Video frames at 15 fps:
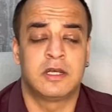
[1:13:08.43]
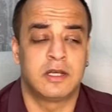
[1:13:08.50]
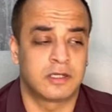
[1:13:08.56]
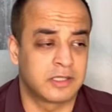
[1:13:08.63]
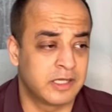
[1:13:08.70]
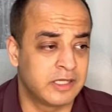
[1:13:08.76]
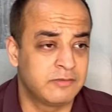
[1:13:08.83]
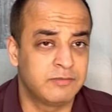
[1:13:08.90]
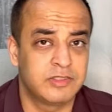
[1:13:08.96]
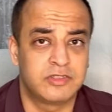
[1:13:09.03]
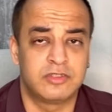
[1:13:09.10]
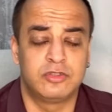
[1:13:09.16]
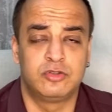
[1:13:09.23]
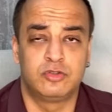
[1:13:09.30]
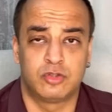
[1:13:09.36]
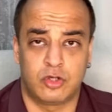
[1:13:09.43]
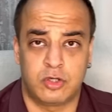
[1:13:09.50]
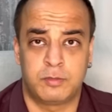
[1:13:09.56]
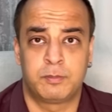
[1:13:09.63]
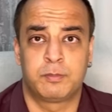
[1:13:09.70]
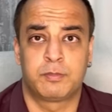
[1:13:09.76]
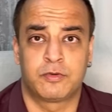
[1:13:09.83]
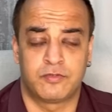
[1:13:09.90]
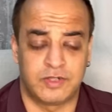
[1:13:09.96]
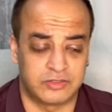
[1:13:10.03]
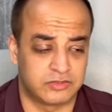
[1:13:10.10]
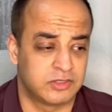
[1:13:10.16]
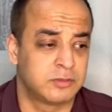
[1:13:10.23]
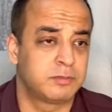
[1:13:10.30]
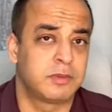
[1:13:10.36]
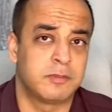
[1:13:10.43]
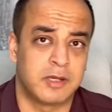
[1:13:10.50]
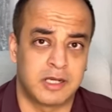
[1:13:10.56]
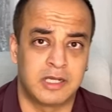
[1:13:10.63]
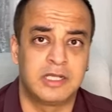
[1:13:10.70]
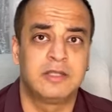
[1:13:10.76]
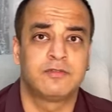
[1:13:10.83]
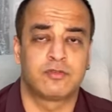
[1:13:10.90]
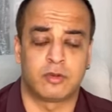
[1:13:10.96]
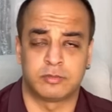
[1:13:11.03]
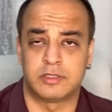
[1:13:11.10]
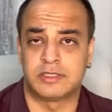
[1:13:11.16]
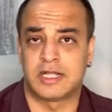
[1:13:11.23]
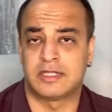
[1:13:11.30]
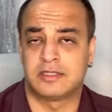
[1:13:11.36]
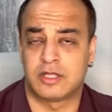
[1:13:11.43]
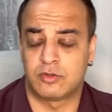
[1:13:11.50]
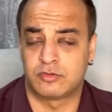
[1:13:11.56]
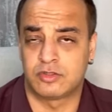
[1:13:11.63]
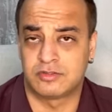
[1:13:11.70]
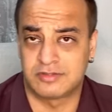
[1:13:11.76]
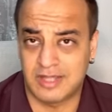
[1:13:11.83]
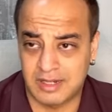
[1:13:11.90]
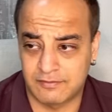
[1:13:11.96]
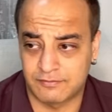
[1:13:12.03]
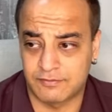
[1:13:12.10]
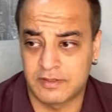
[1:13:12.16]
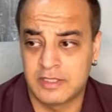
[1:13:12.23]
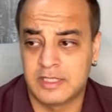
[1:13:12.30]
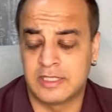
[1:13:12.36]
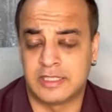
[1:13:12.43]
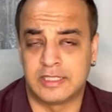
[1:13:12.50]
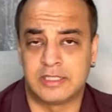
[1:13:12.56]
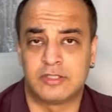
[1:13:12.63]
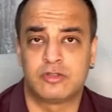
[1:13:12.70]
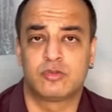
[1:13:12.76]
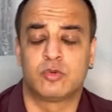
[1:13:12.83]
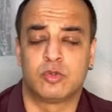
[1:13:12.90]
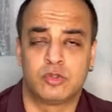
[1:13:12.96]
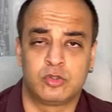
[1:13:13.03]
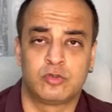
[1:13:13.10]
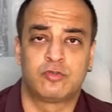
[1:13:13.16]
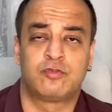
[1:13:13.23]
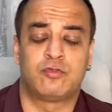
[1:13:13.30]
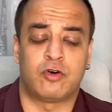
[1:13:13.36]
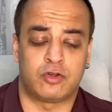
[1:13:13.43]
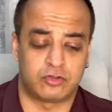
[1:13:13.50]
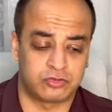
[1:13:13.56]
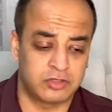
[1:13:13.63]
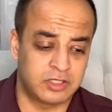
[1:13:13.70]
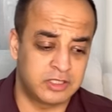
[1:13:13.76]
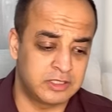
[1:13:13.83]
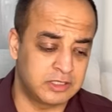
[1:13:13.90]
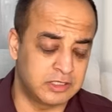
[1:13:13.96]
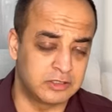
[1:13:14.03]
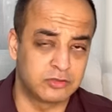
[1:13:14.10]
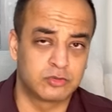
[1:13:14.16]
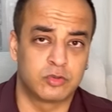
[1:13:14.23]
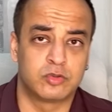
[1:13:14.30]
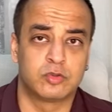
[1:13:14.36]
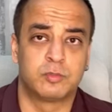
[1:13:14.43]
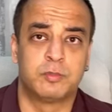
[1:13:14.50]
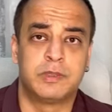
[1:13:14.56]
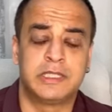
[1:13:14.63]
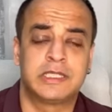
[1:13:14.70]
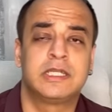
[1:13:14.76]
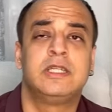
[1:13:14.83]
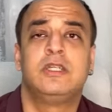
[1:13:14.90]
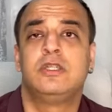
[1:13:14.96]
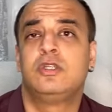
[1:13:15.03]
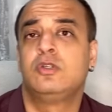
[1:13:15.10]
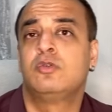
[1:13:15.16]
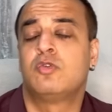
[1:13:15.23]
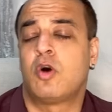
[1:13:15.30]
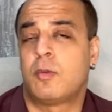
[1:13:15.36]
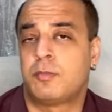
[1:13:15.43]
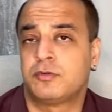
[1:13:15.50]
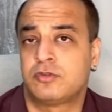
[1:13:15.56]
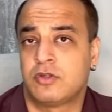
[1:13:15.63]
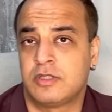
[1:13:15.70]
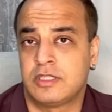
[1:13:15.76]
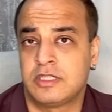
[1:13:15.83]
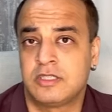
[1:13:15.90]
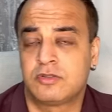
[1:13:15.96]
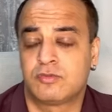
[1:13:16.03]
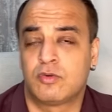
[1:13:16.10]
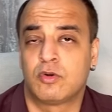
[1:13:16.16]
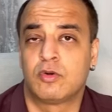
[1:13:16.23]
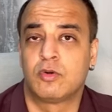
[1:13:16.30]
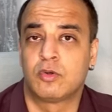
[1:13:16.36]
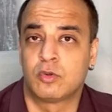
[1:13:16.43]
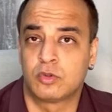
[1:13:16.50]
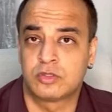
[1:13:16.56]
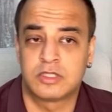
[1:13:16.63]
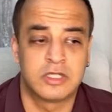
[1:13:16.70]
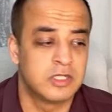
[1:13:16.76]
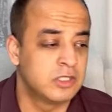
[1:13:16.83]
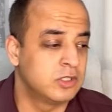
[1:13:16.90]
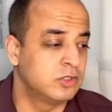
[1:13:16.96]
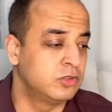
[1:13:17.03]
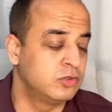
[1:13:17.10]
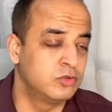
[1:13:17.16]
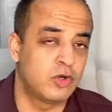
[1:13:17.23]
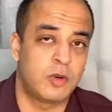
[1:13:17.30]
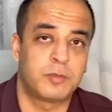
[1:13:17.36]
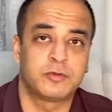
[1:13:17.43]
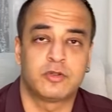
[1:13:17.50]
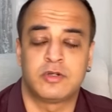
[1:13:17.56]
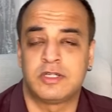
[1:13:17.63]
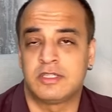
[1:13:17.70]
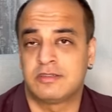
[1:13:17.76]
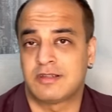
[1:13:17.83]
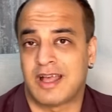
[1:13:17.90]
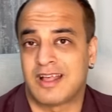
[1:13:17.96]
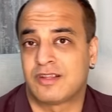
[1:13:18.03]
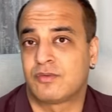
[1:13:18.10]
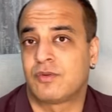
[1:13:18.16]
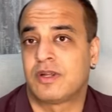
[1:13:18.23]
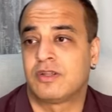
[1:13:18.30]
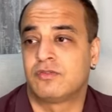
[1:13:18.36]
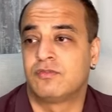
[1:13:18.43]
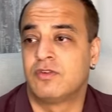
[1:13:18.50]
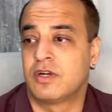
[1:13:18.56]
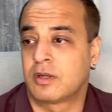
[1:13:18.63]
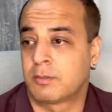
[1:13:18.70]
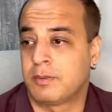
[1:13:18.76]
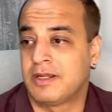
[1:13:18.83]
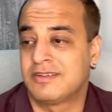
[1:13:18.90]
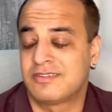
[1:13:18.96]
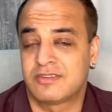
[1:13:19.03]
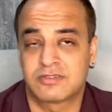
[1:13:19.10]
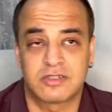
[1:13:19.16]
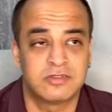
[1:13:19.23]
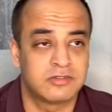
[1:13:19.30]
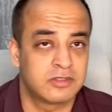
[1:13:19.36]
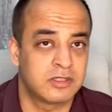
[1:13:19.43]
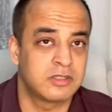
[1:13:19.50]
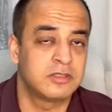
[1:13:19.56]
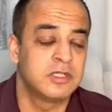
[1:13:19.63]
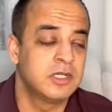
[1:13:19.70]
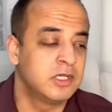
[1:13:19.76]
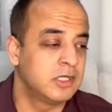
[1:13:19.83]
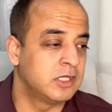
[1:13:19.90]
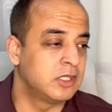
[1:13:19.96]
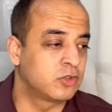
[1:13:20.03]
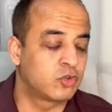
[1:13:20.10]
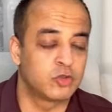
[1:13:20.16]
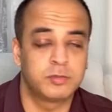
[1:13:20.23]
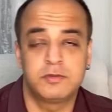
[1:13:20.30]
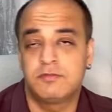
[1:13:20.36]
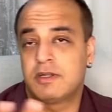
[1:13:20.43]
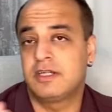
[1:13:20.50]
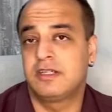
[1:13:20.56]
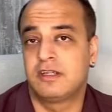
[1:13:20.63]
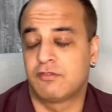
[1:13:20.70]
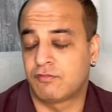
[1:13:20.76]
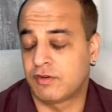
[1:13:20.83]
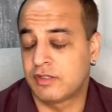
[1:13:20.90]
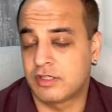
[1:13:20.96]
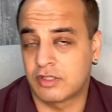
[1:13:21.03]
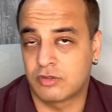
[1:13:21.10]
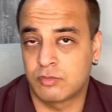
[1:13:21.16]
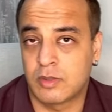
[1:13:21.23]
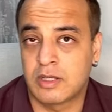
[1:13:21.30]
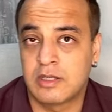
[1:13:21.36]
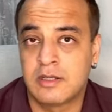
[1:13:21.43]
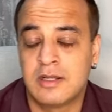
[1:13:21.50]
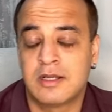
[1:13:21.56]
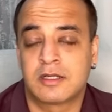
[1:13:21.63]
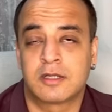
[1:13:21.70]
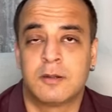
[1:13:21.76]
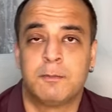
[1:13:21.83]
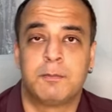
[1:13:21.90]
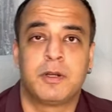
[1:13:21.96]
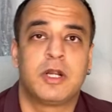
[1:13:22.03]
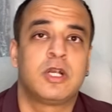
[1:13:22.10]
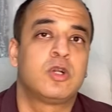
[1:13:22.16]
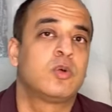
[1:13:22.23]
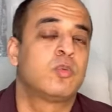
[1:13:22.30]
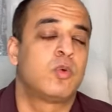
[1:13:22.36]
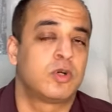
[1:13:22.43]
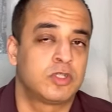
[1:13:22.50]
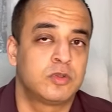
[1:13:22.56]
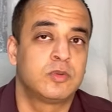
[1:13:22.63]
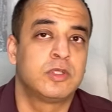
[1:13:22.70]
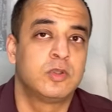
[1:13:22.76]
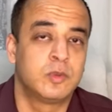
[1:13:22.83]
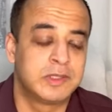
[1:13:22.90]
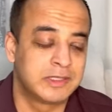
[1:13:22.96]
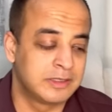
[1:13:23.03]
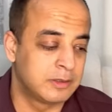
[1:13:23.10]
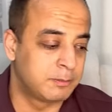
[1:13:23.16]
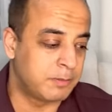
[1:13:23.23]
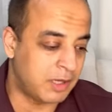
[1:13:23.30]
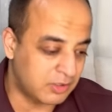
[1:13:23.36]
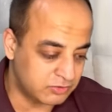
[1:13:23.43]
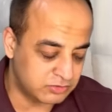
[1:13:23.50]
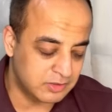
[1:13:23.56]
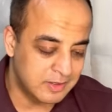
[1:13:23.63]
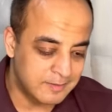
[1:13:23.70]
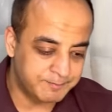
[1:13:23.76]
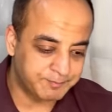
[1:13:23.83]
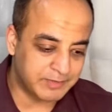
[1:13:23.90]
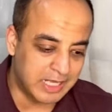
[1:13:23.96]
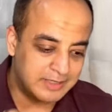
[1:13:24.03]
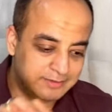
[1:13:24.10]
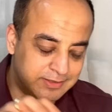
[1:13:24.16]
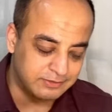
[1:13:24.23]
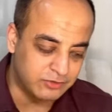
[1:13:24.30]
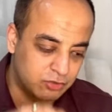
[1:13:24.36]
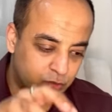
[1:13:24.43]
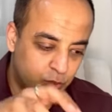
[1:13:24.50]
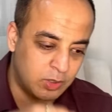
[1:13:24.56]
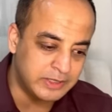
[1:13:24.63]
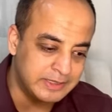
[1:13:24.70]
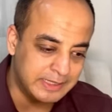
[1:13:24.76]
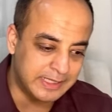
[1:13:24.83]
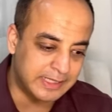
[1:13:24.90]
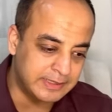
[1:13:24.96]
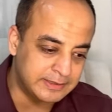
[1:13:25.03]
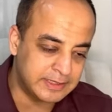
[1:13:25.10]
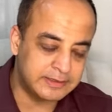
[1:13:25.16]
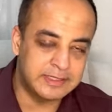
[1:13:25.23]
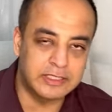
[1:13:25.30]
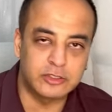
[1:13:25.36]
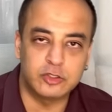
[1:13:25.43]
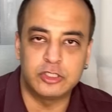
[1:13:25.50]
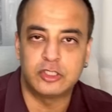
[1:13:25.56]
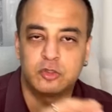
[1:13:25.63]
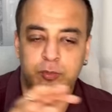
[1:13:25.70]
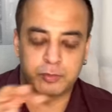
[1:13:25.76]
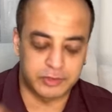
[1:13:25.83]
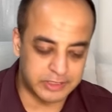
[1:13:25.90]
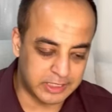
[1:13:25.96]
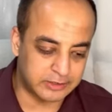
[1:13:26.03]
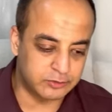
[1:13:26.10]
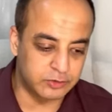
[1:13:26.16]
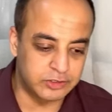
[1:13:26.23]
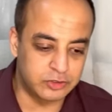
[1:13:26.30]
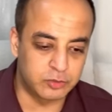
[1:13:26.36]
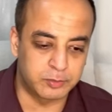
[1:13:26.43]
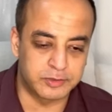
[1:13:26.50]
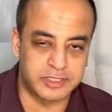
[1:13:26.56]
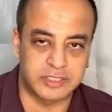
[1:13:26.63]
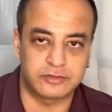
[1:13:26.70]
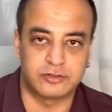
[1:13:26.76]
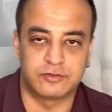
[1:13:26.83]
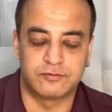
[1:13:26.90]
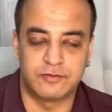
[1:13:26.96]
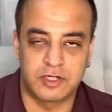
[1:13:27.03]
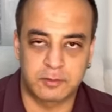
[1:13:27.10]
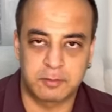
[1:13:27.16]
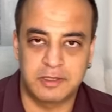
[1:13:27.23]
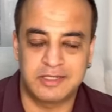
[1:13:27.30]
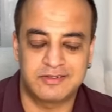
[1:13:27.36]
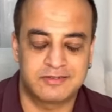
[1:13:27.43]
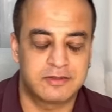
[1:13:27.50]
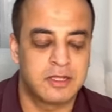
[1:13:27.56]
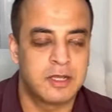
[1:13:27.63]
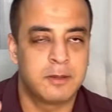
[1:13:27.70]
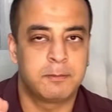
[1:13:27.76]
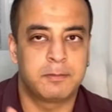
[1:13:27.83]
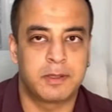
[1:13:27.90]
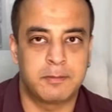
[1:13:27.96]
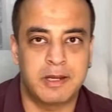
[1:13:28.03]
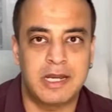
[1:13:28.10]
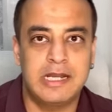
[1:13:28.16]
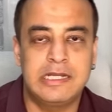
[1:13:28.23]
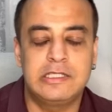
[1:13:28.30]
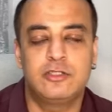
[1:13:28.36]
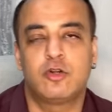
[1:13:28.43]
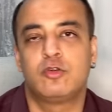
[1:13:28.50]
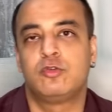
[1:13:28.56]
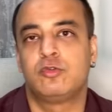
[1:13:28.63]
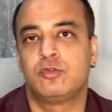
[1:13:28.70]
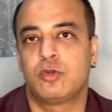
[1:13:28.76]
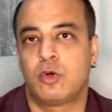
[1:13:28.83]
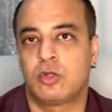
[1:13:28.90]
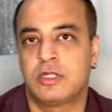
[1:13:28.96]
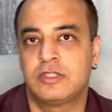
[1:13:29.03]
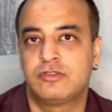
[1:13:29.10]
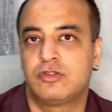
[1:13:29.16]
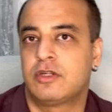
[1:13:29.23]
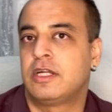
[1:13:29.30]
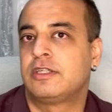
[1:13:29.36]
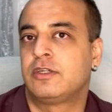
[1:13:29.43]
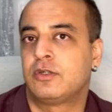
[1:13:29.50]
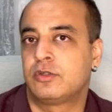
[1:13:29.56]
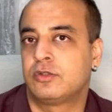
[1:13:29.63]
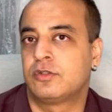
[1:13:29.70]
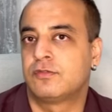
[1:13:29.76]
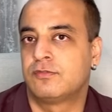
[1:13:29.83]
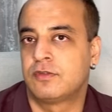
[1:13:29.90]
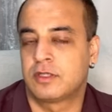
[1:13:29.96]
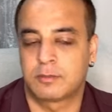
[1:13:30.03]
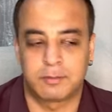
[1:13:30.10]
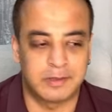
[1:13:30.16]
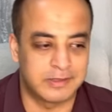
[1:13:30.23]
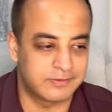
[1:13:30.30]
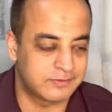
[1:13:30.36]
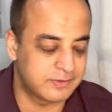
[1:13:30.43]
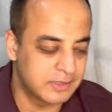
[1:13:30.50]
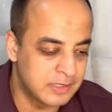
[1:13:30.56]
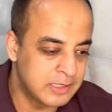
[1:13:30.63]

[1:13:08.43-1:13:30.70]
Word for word: again we see job profession primarily from the 10th house itself it is going to foster it it is going to bring in new opportunities for growth new opportunities as far as workplace is concerned it could be very different as well compared to what you were doing in the past and this is one area that you need to protect you need to protect your workplace primarily your knowledge related to your workplace